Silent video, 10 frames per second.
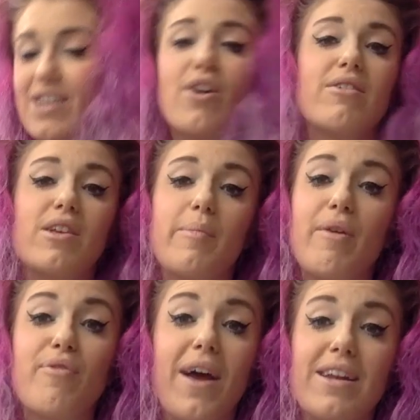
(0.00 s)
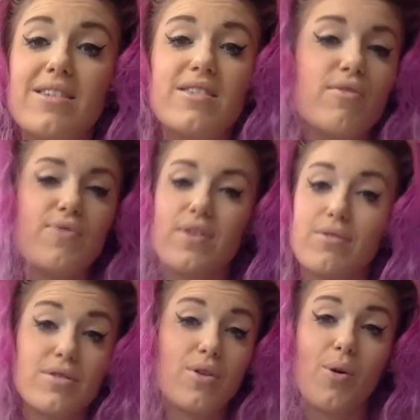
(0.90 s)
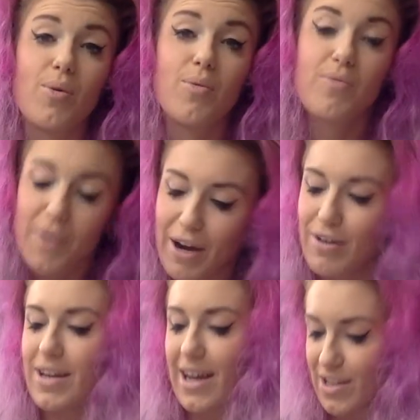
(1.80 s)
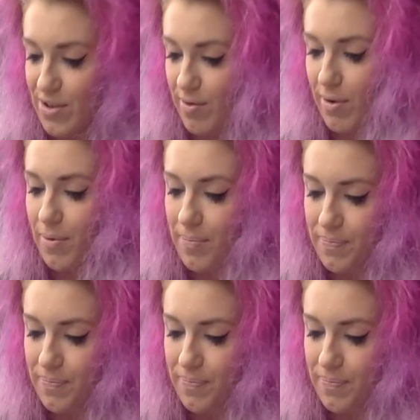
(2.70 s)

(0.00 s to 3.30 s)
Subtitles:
and calling you my friend still feels so very natural.